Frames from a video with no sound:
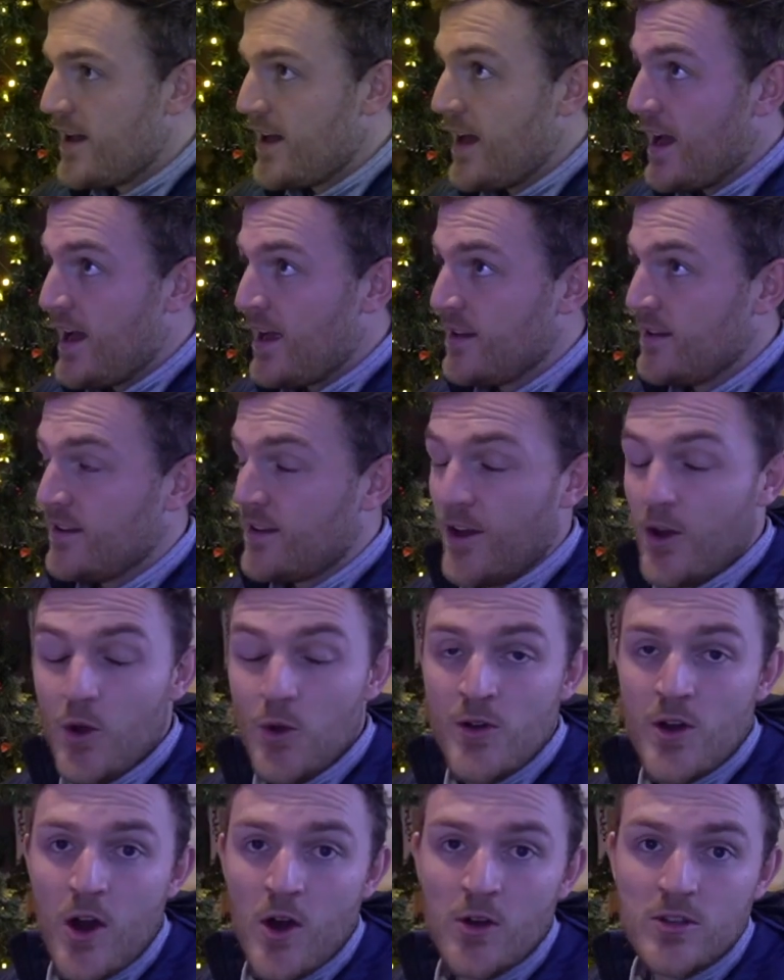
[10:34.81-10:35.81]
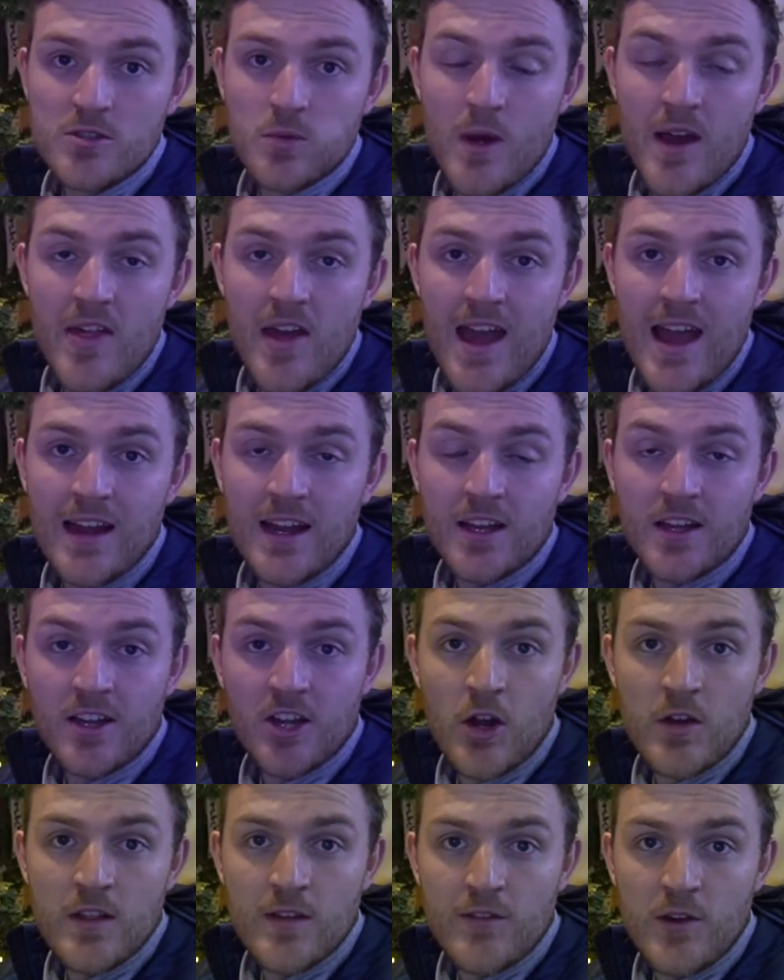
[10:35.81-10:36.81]
And who knows where the hell it can
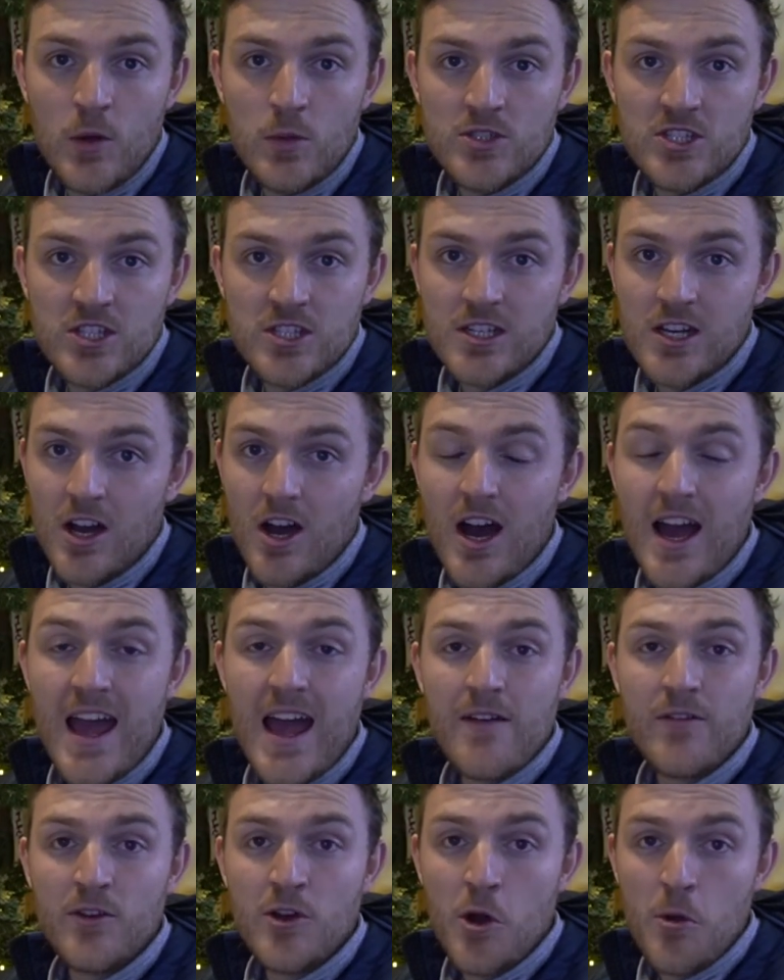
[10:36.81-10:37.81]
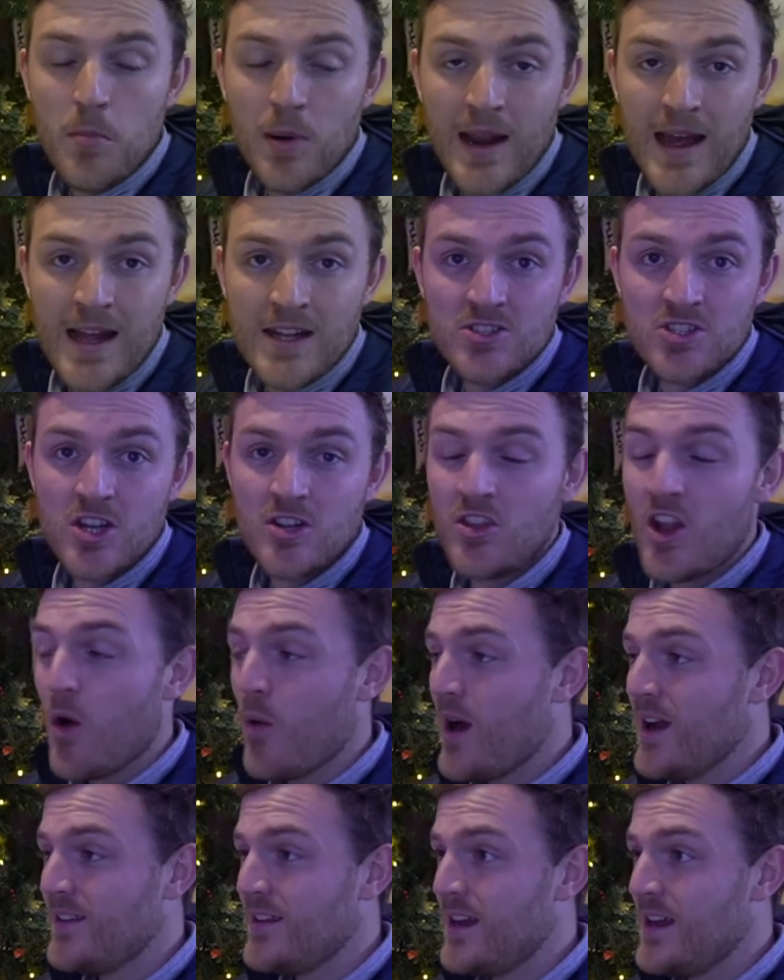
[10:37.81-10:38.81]
go in the future. I have no plans,
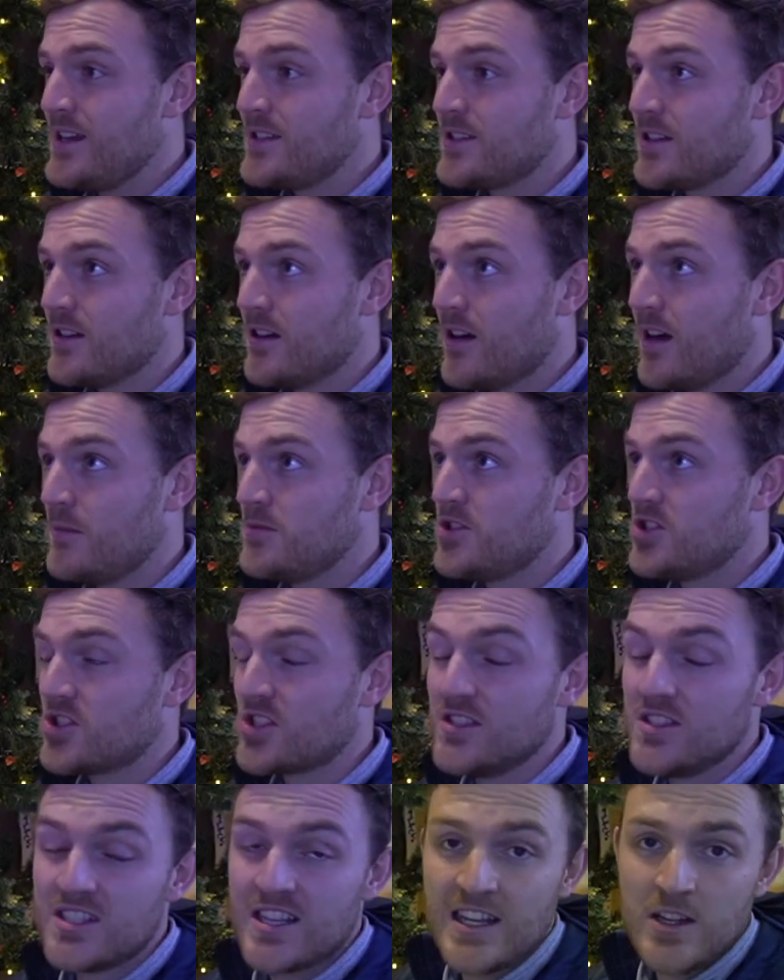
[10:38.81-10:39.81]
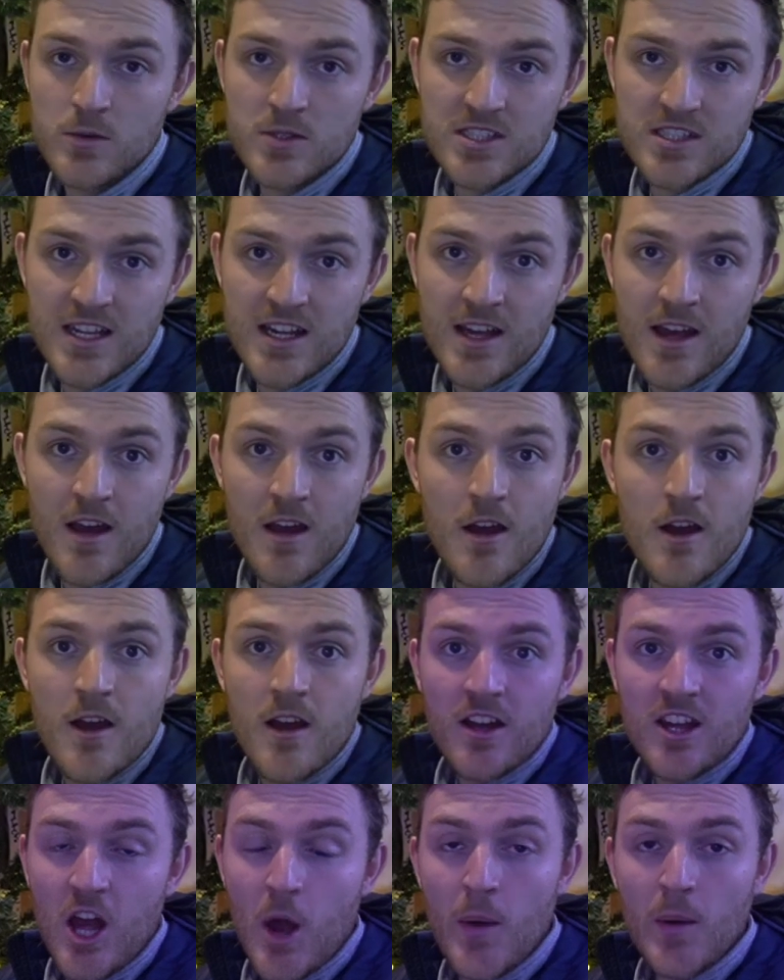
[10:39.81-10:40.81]
no ideas. I'm just continuously
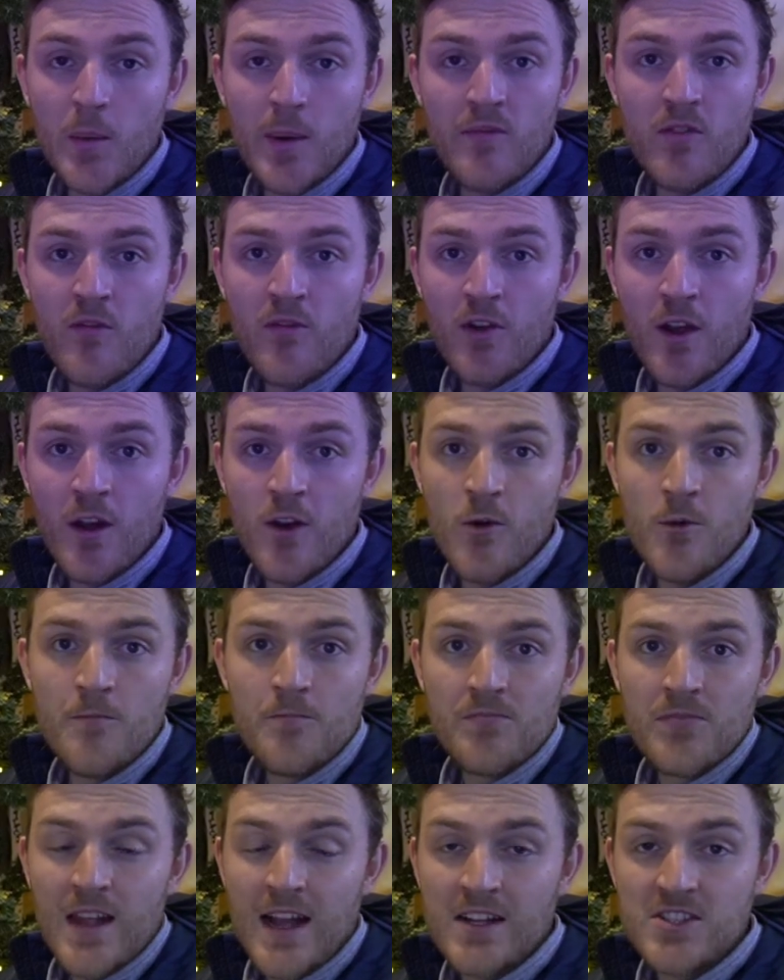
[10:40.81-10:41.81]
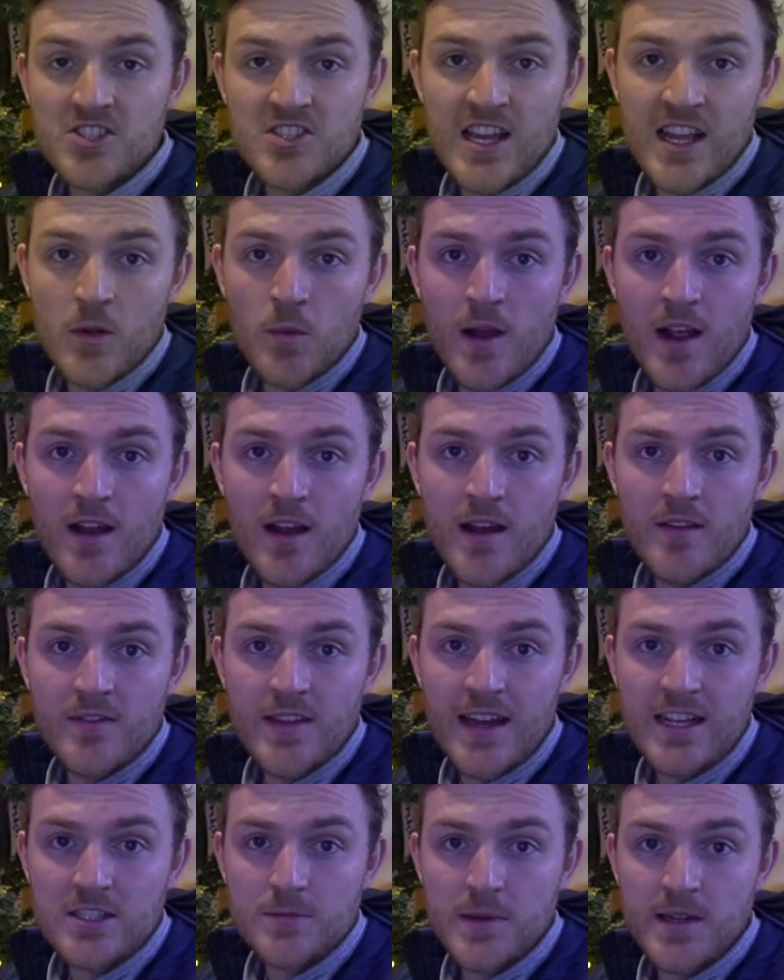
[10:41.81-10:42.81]
going with the flow and seeing where life
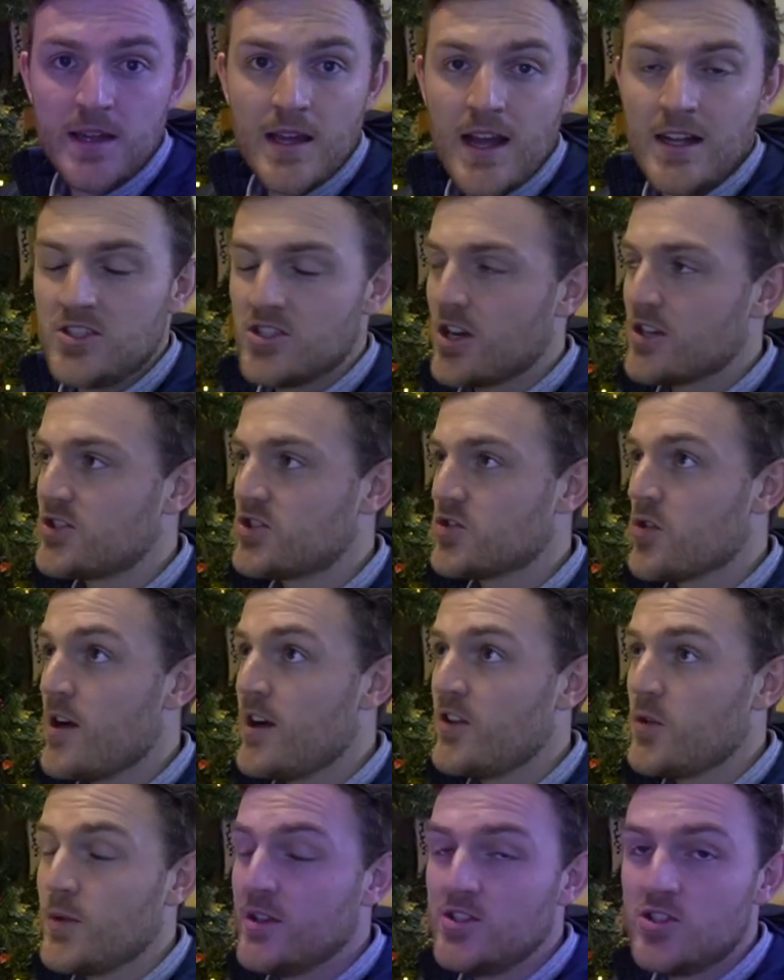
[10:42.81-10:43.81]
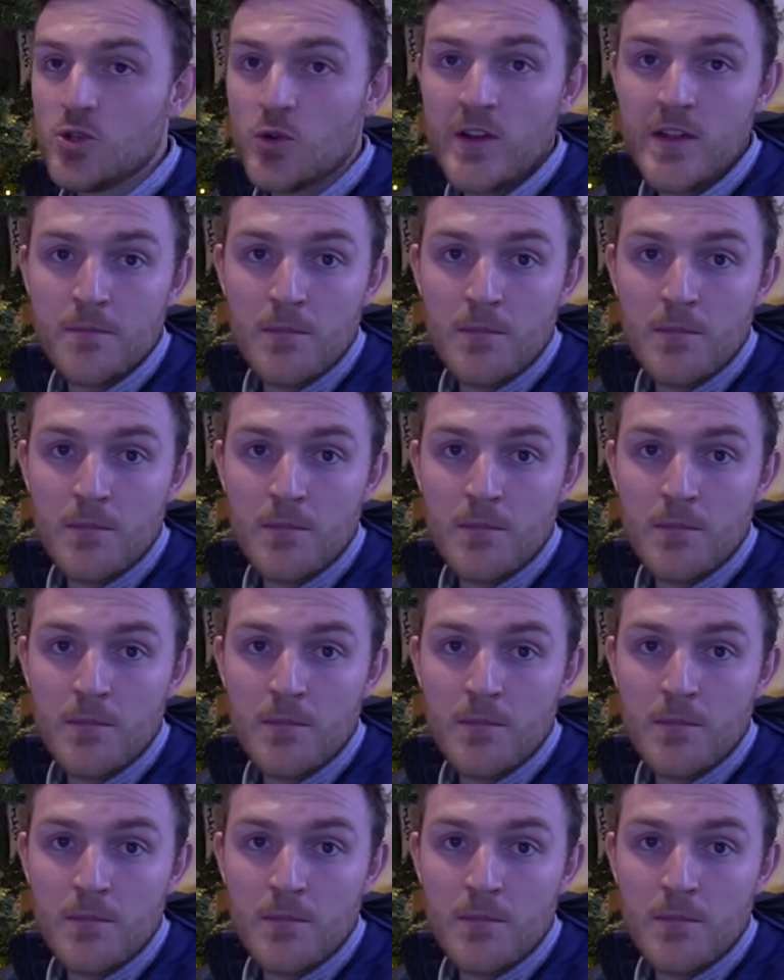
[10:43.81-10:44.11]
takes me and just trying to enjoy the